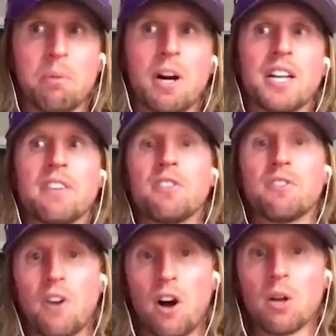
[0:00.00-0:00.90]
but if you
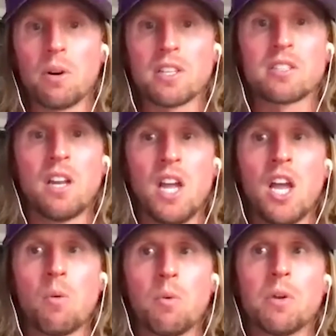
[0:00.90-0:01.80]
follow us,
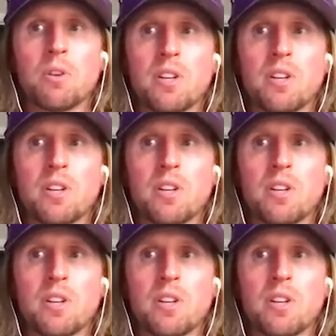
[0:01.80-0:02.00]
we will